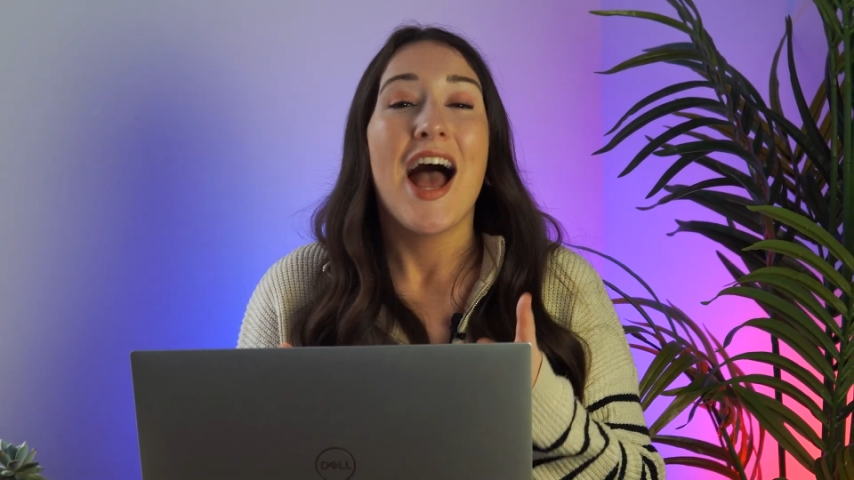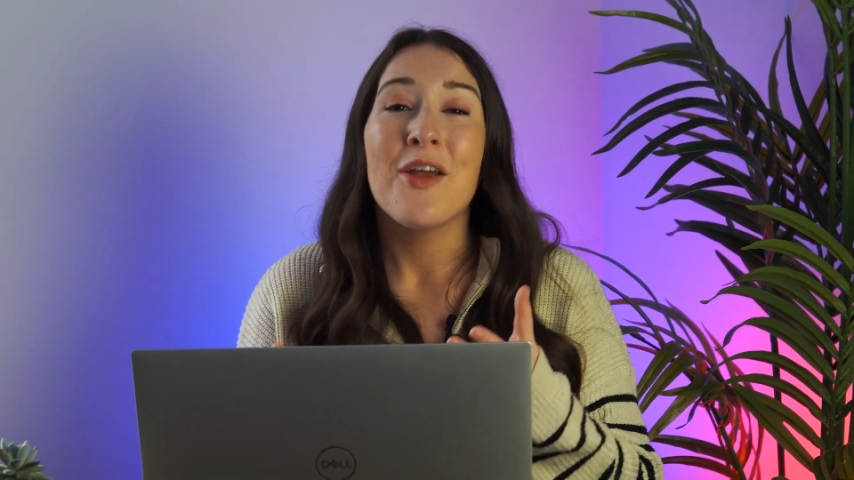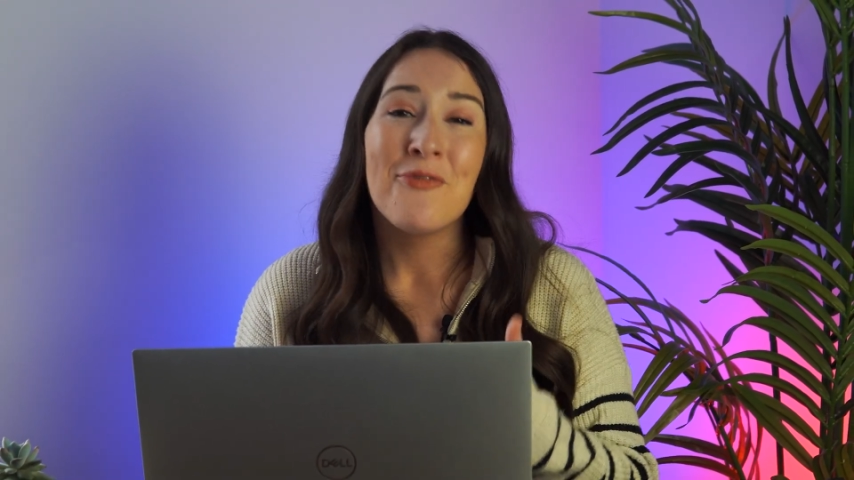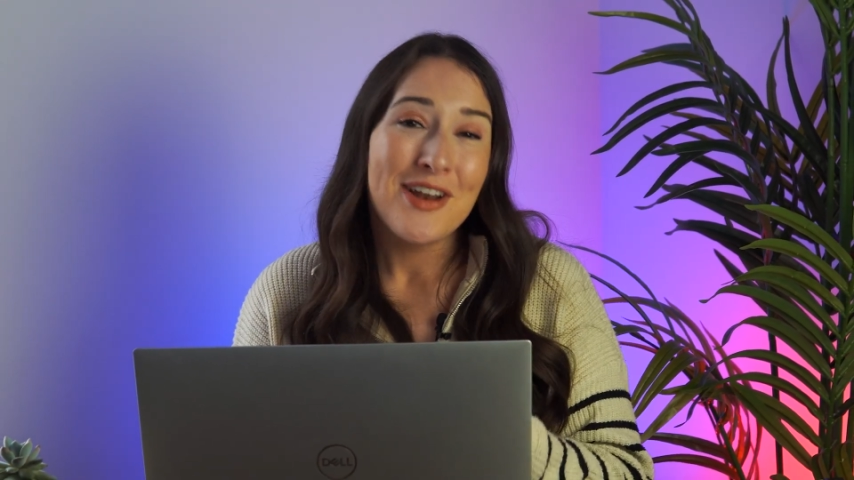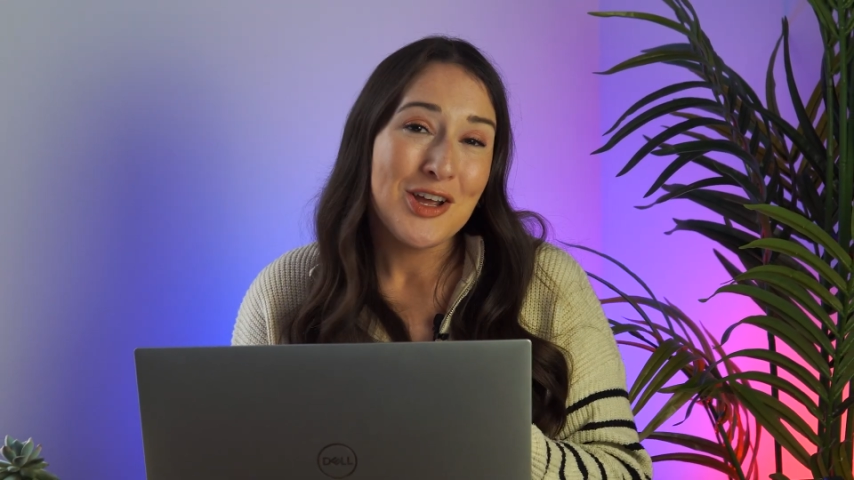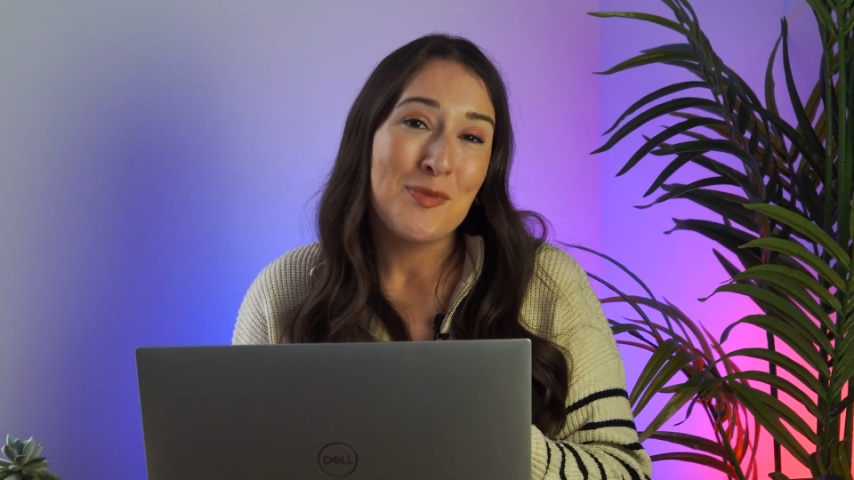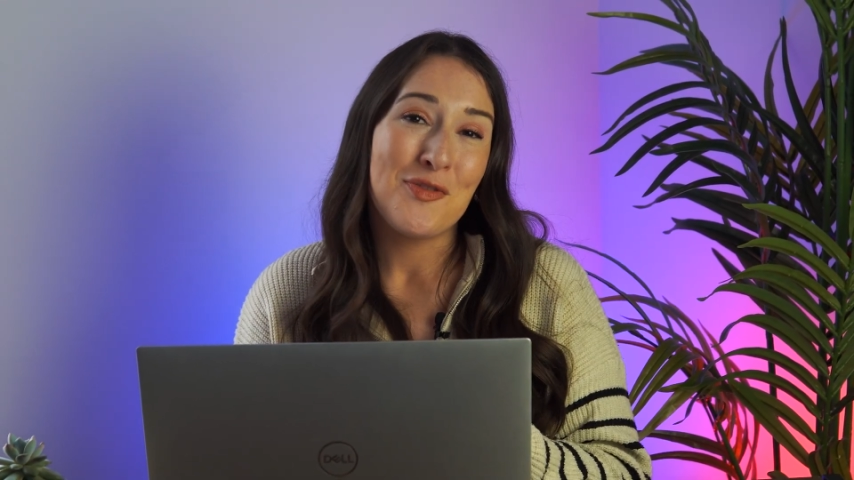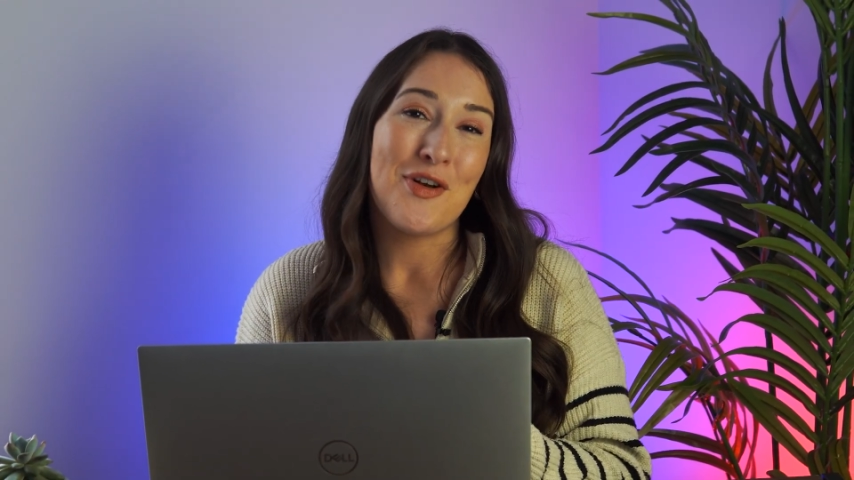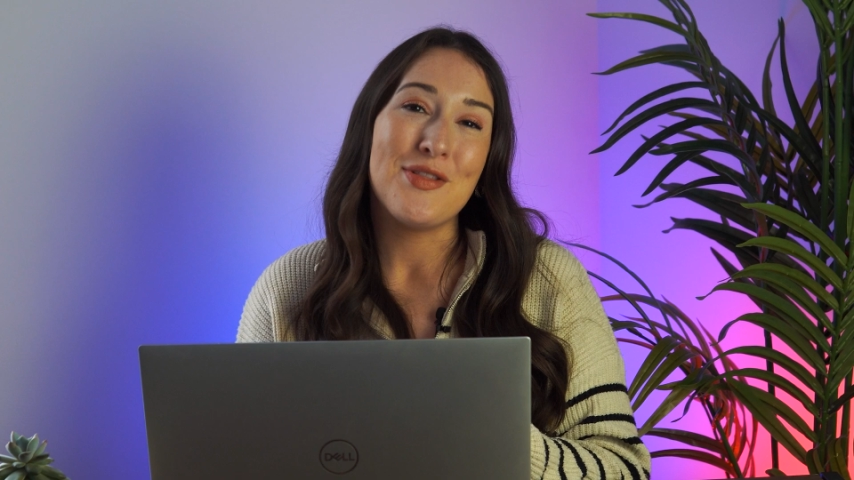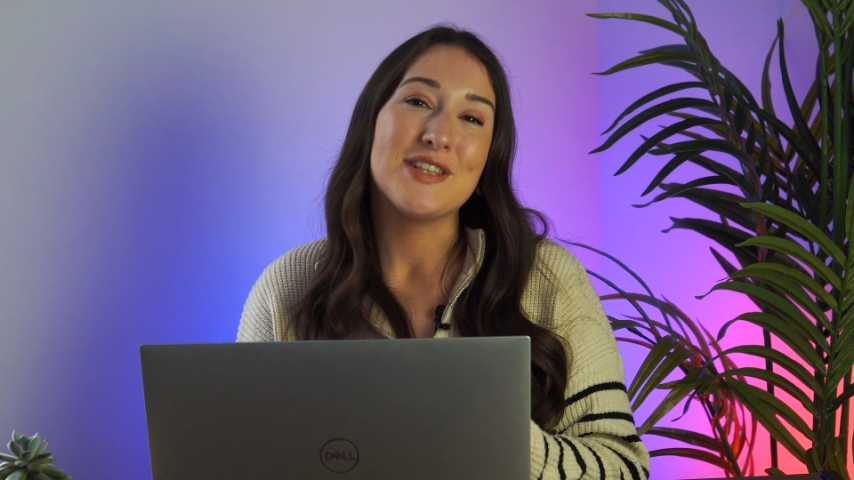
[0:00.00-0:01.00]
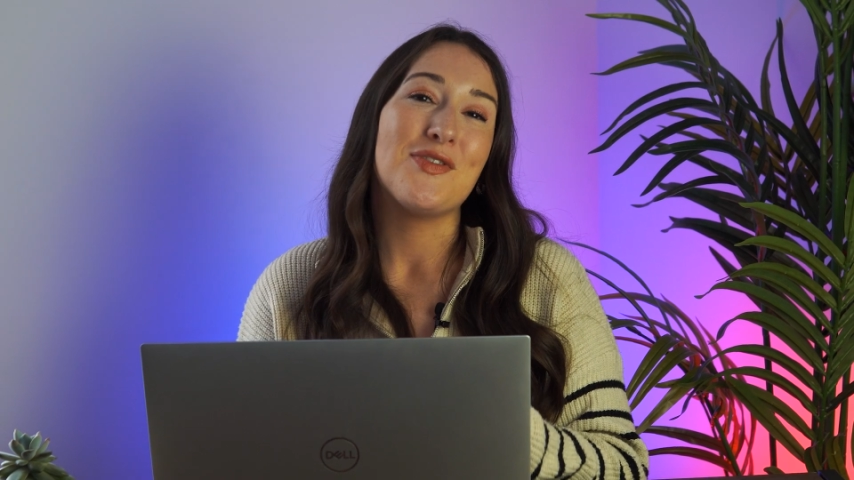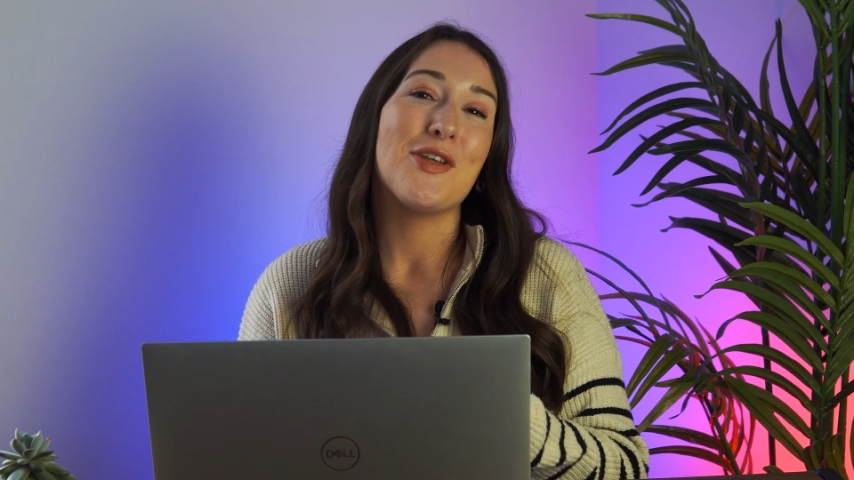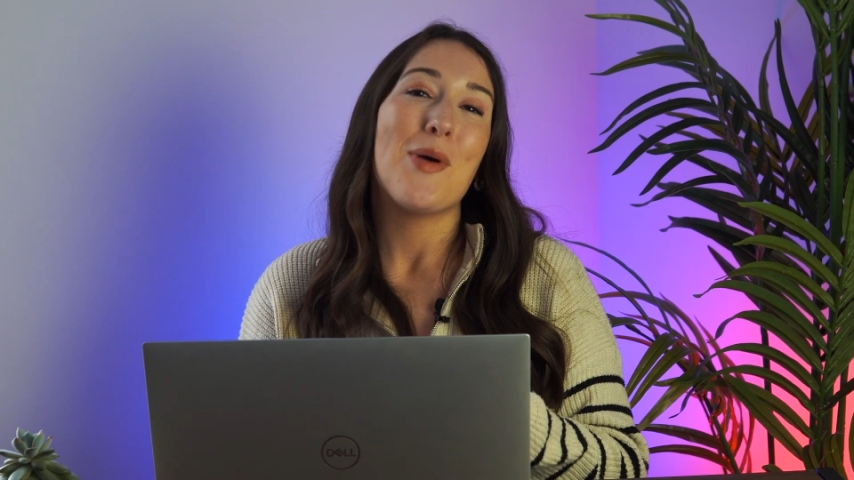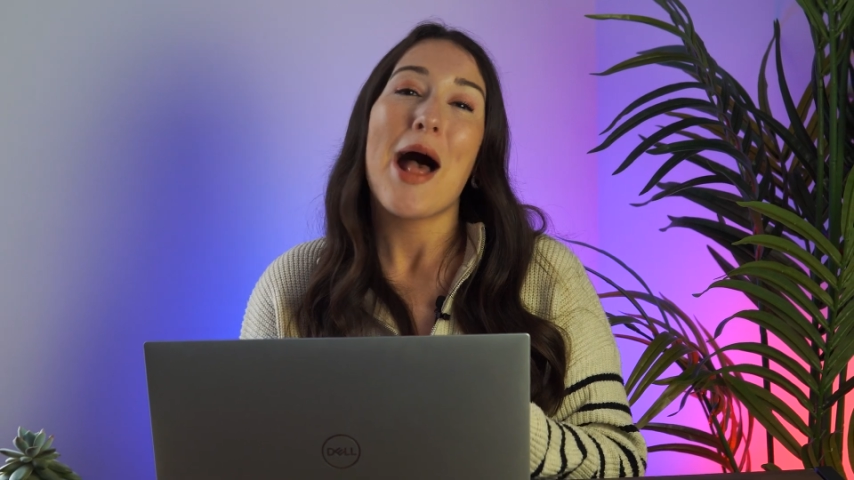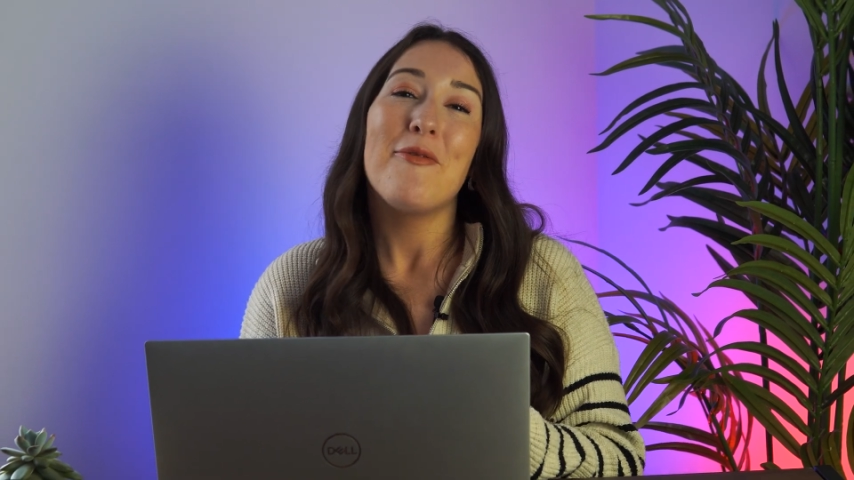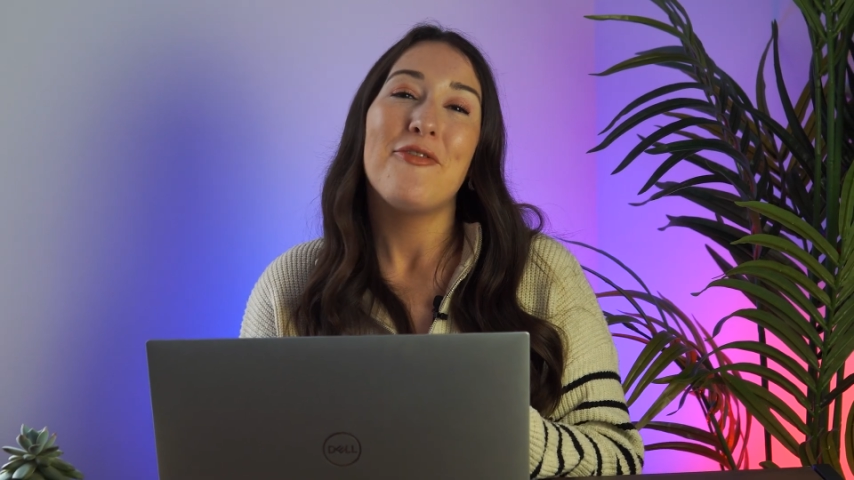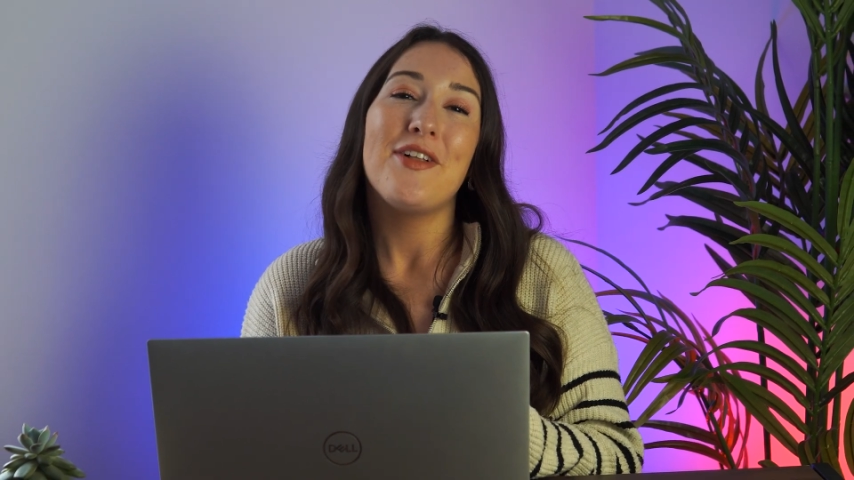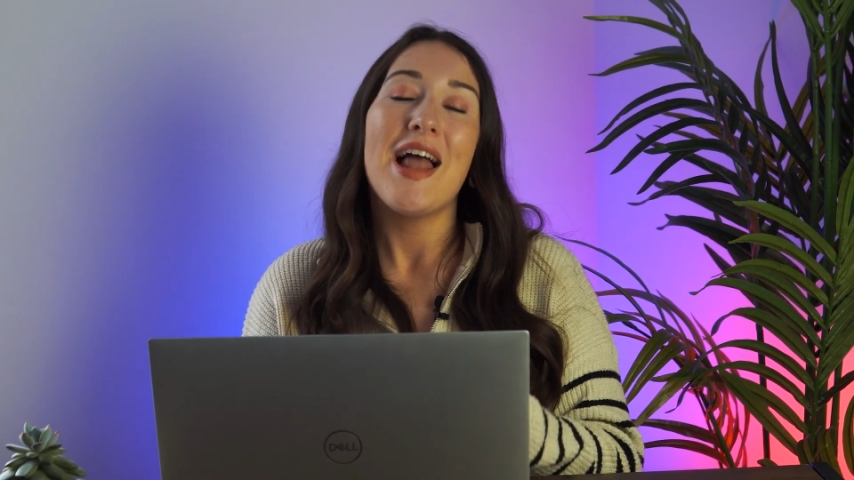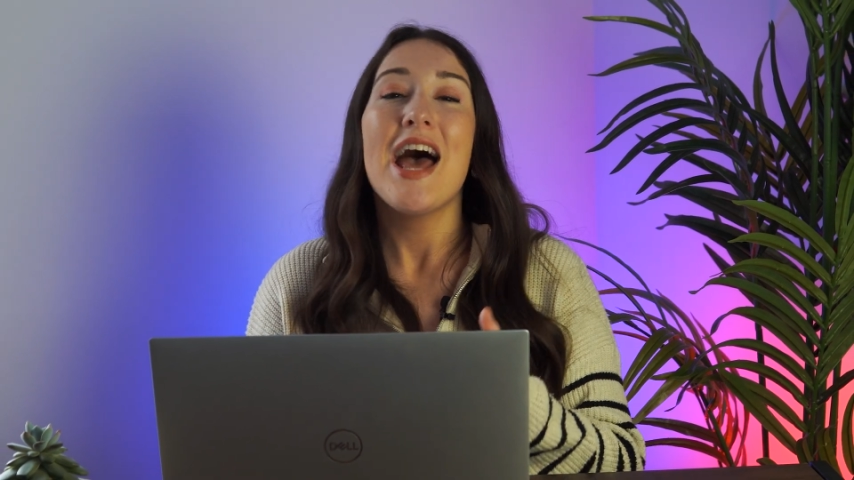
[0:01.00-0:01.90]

I really hope you found this video helpful.